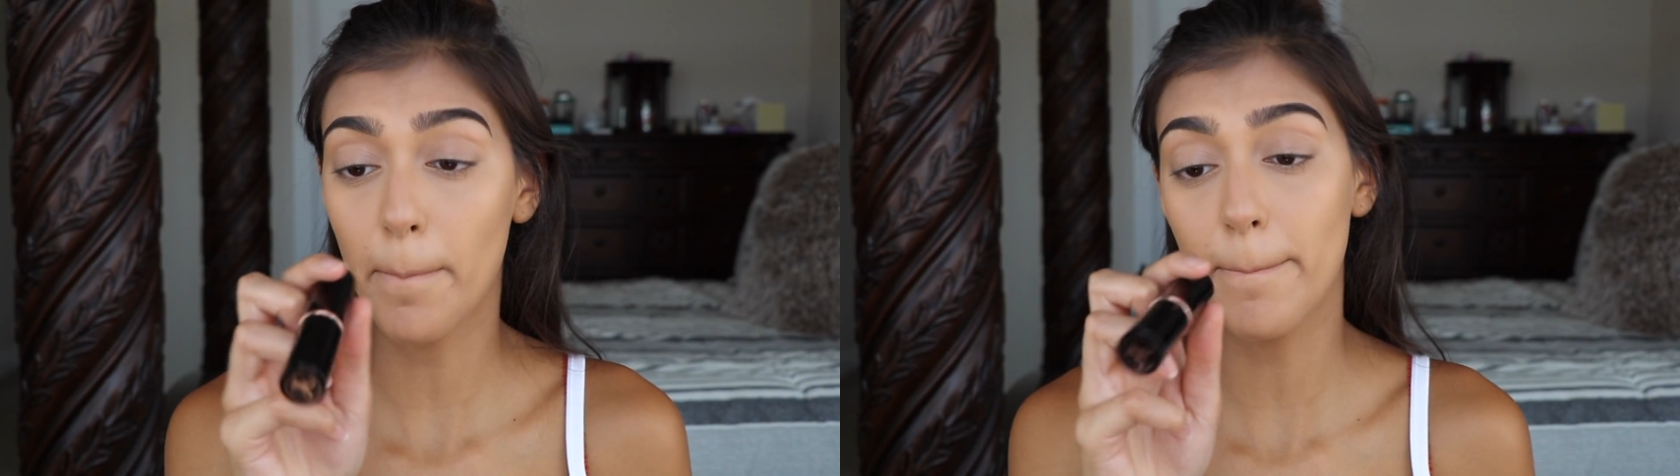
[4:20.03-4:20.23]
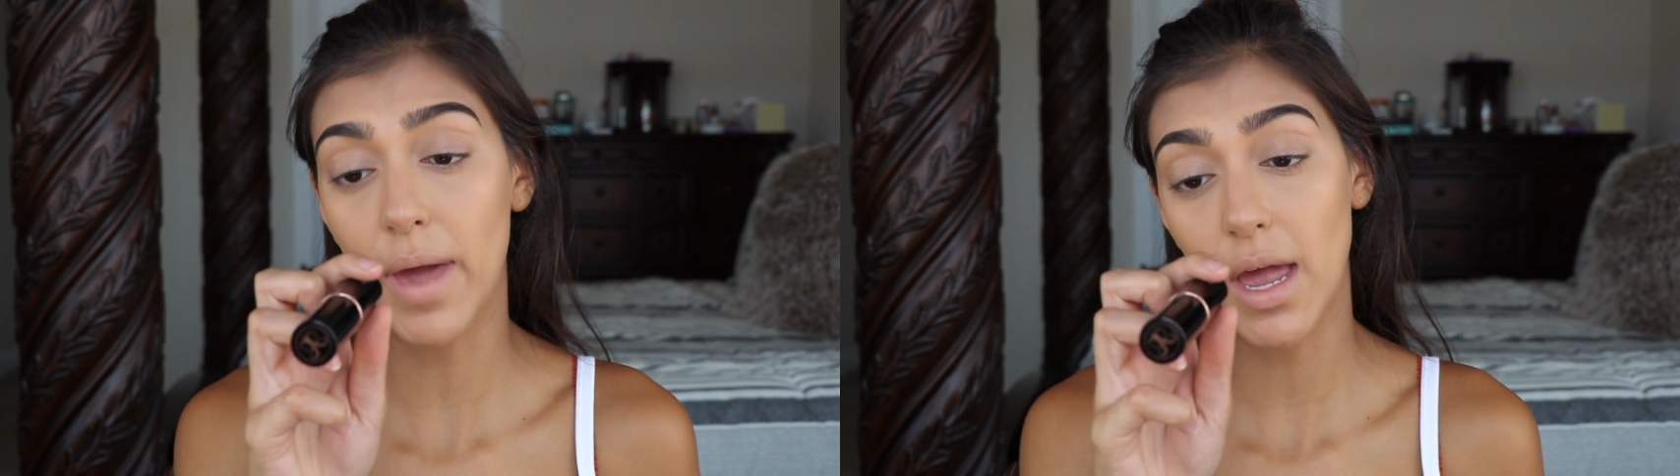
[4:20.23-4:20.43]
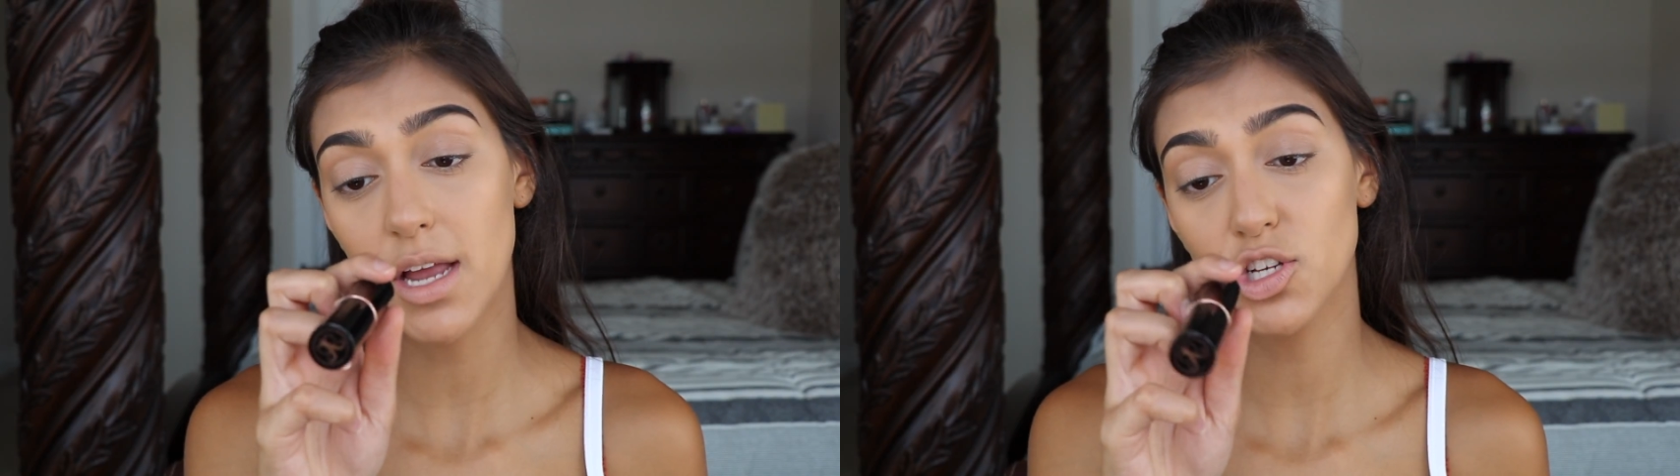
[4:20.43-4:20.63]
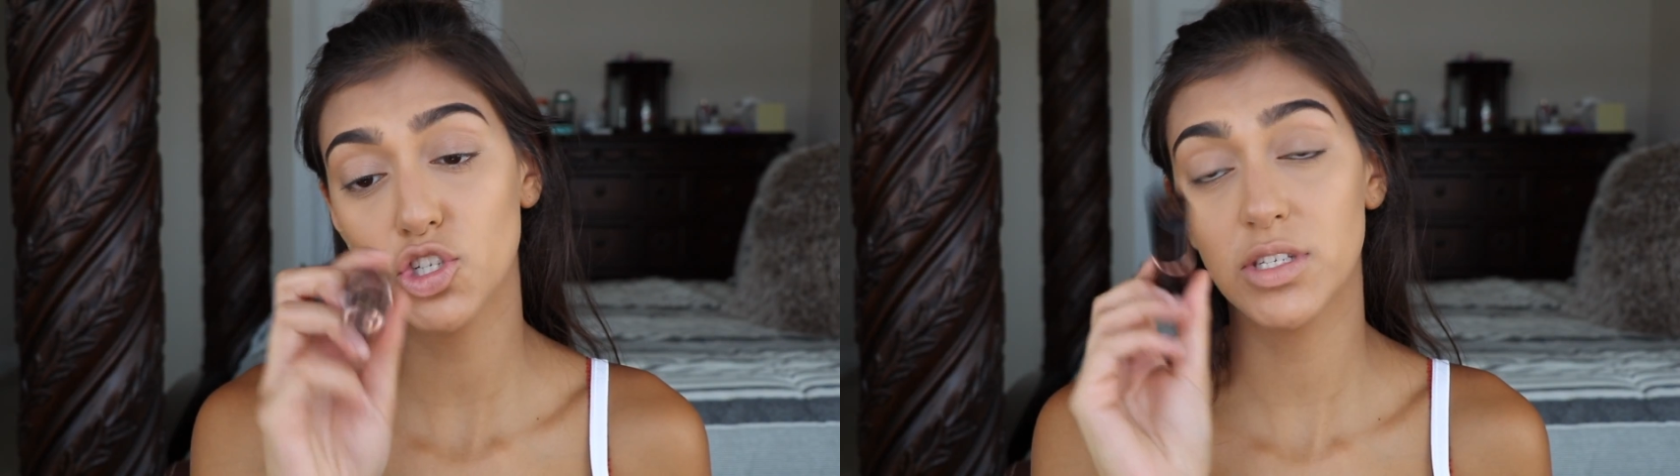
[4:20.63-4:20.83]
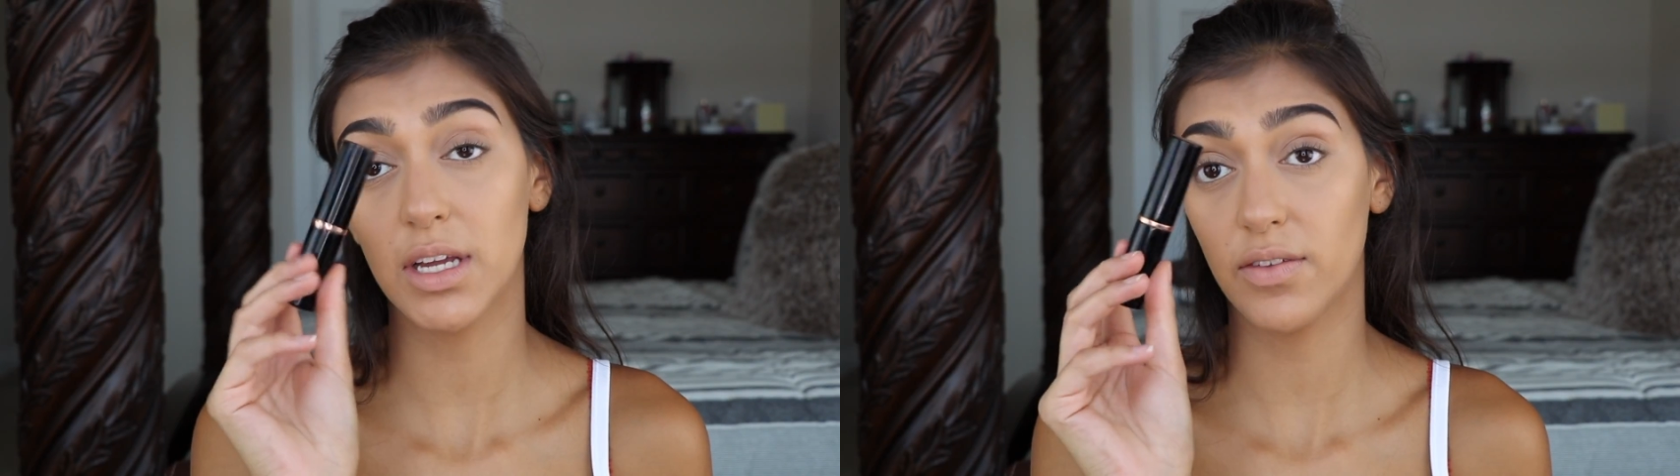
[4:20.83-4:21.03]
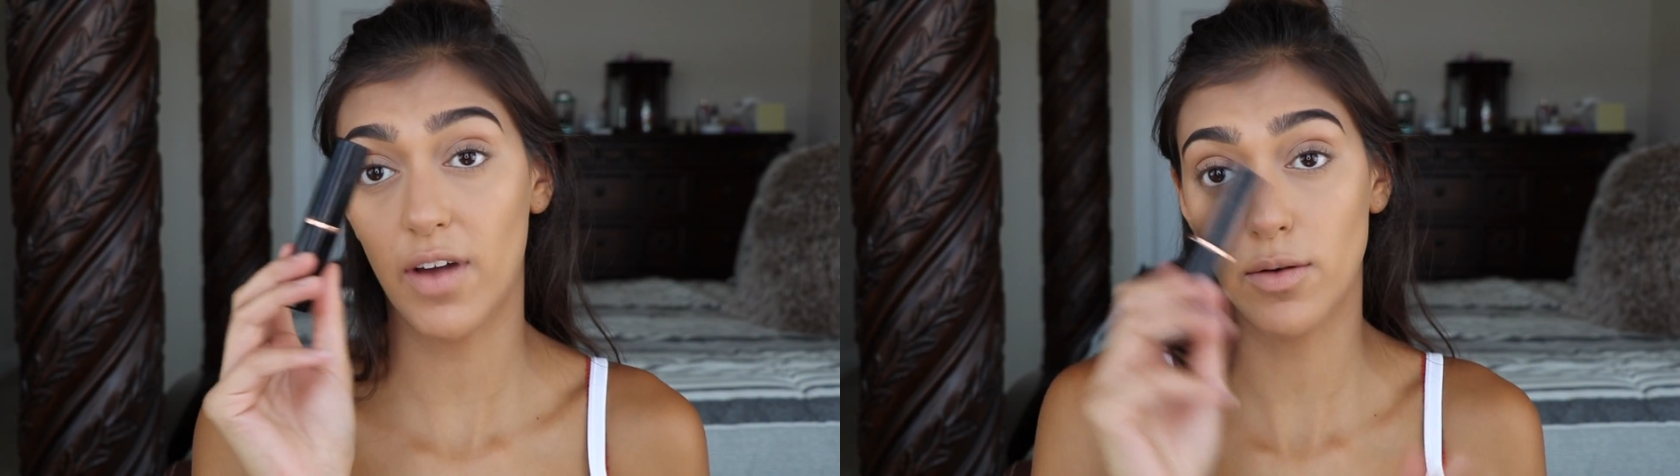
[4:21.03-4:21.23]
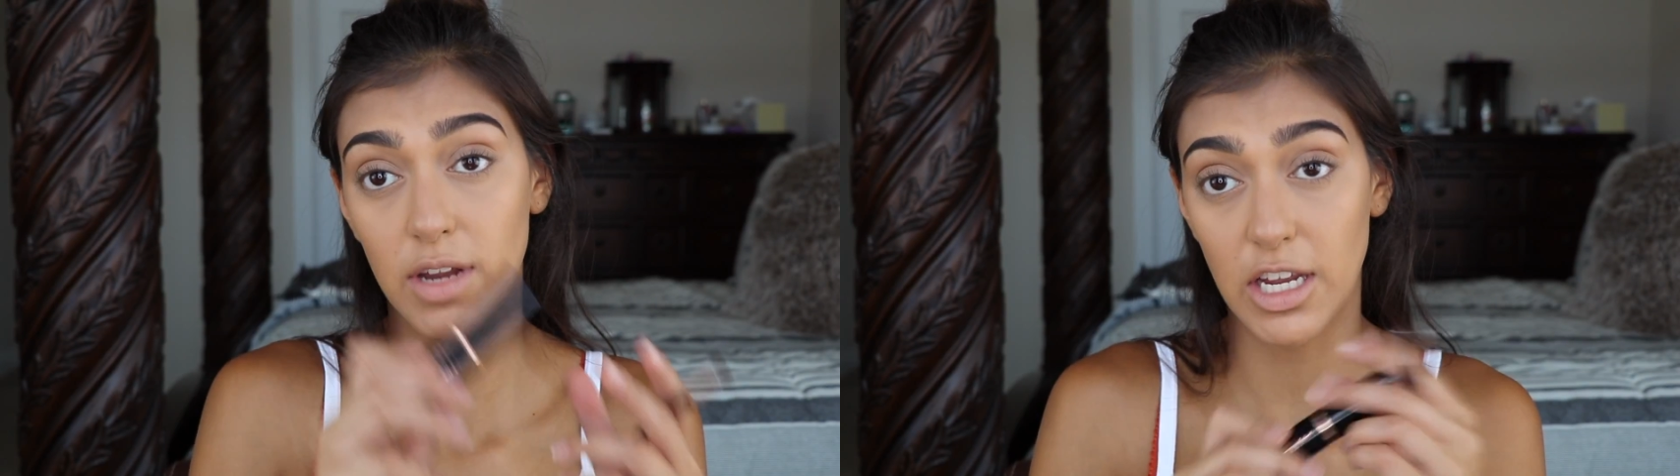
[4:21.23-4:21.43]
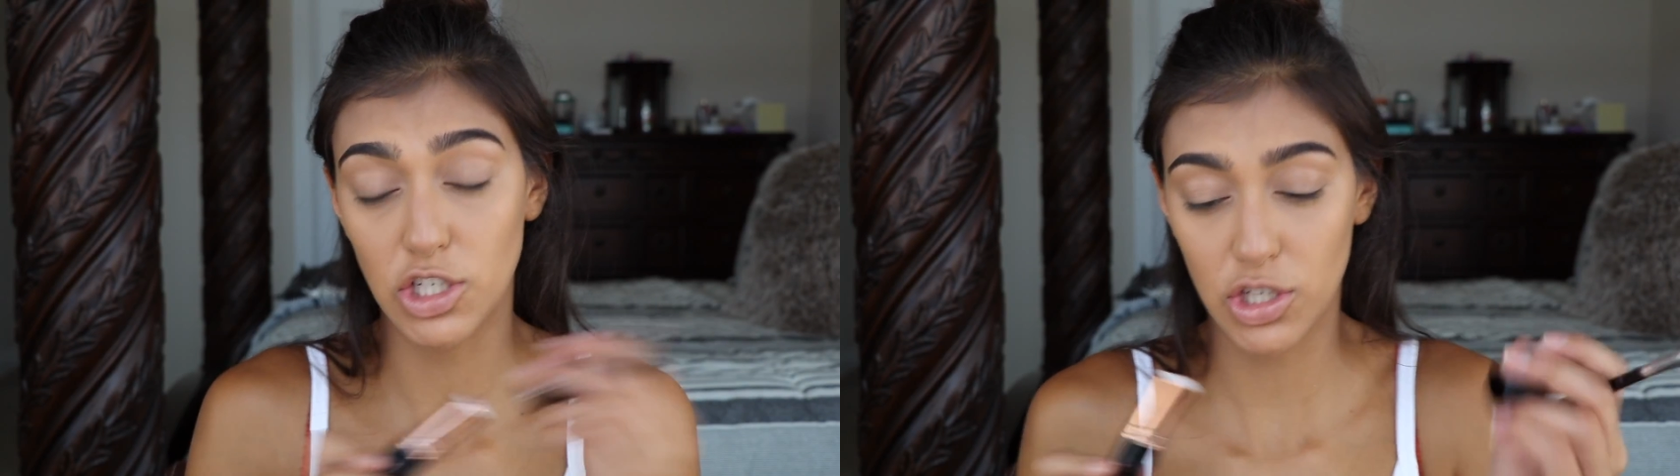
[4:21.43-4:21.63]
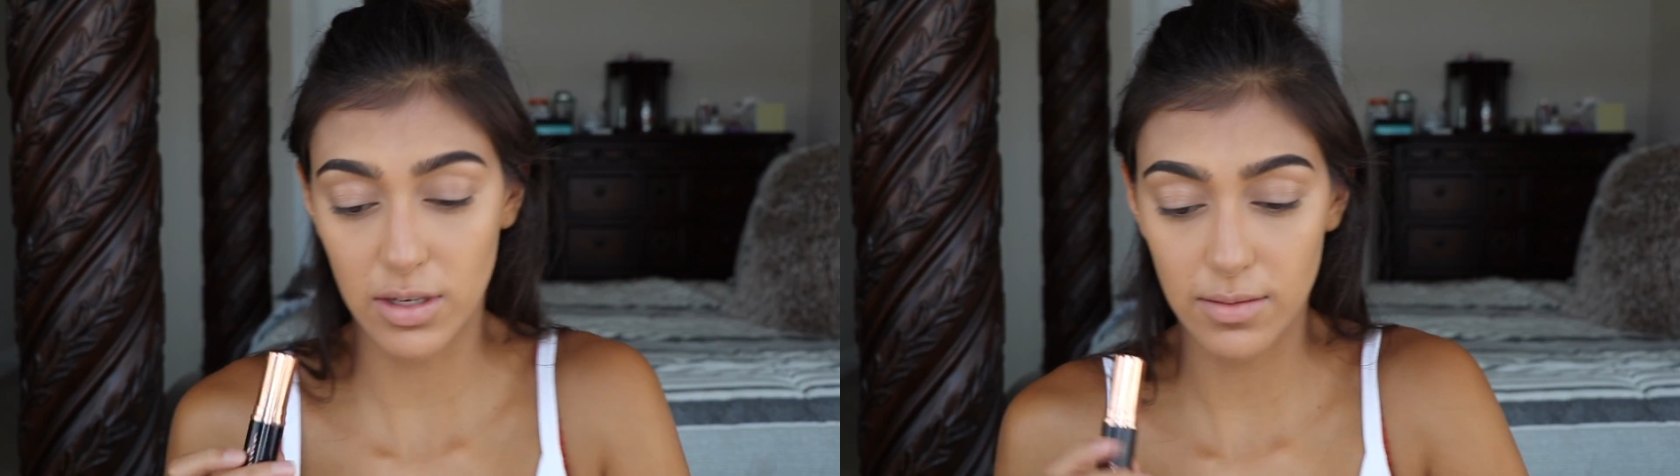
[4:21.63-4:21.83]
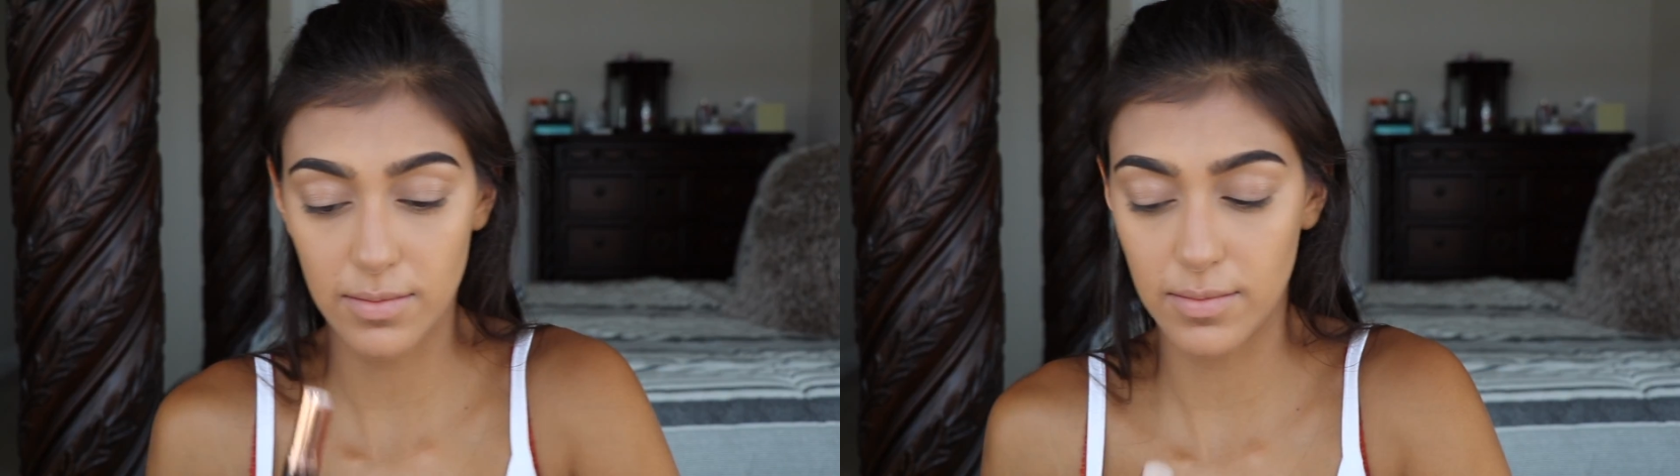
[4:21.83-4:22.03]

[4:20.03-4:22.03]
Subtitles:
Beige Stick Foundation